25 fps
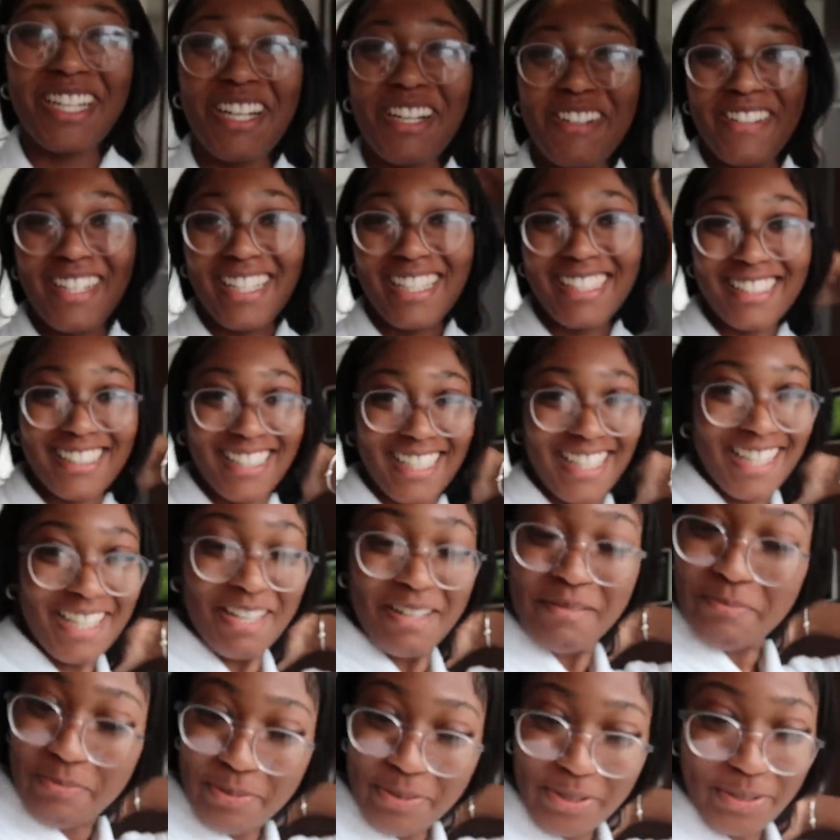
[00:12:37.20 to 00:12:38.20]
going to
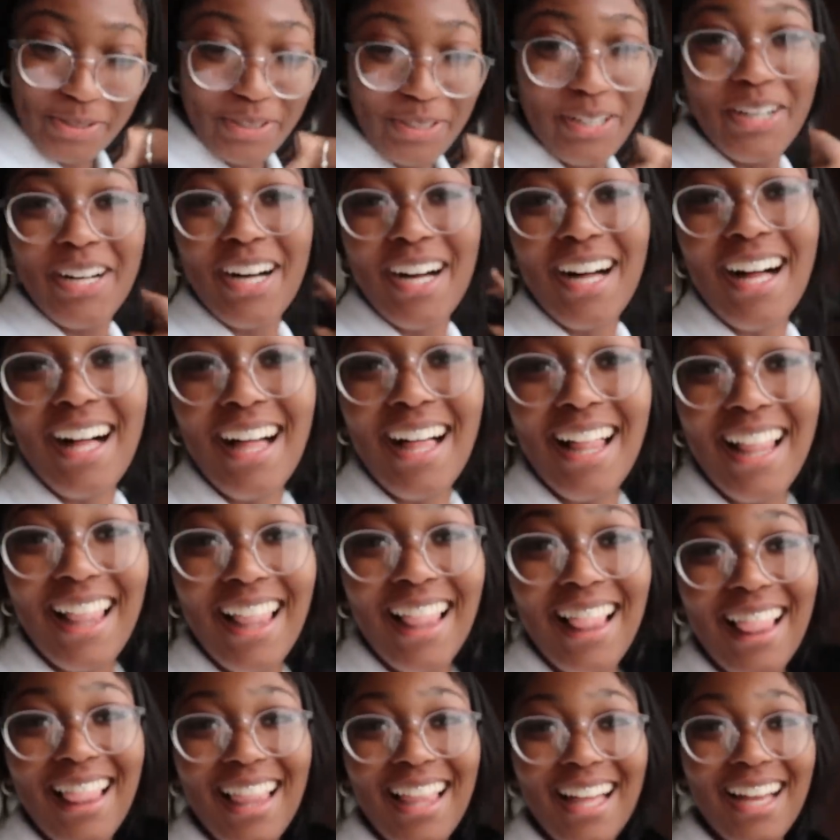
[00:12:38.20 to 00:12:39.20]
the
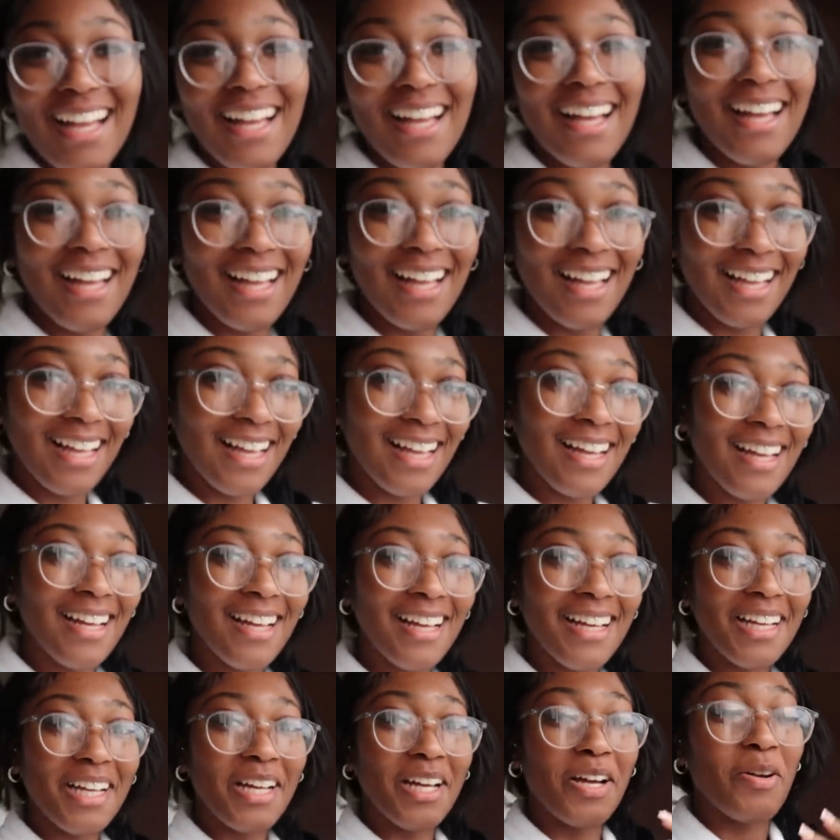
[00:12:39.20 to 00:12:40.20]
pool.
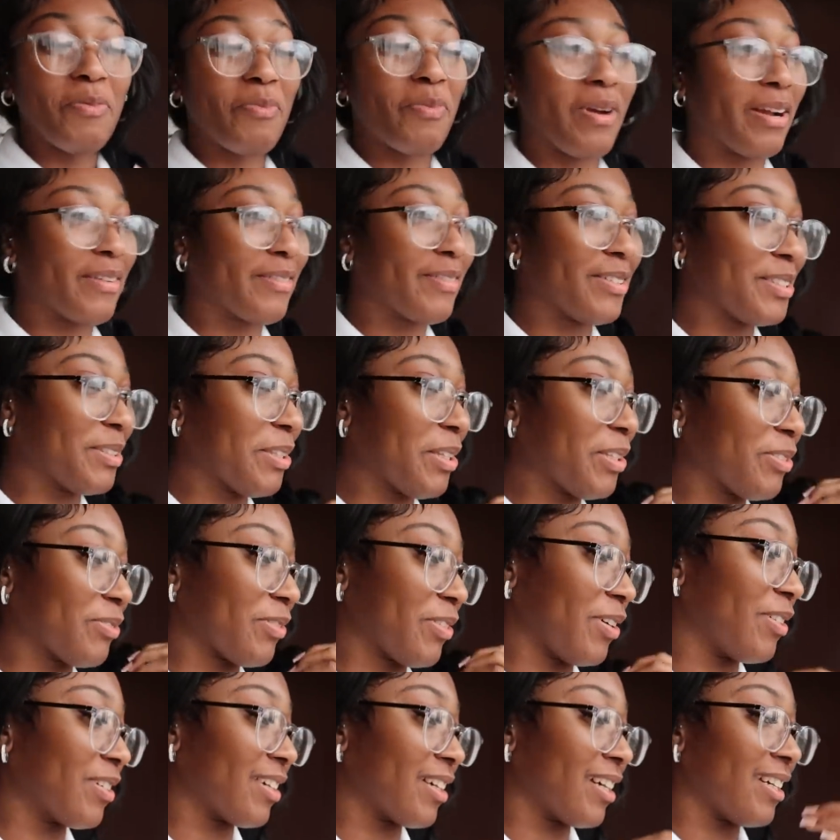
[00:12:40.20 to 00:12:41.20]
Breakfast was
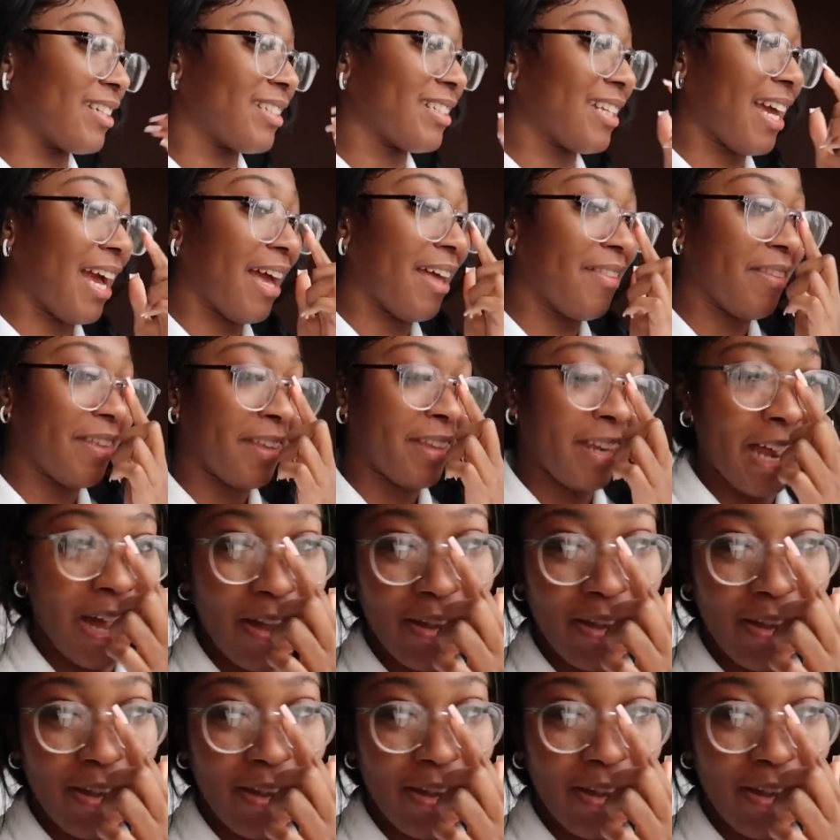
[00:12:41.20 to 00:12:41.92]
real good, and then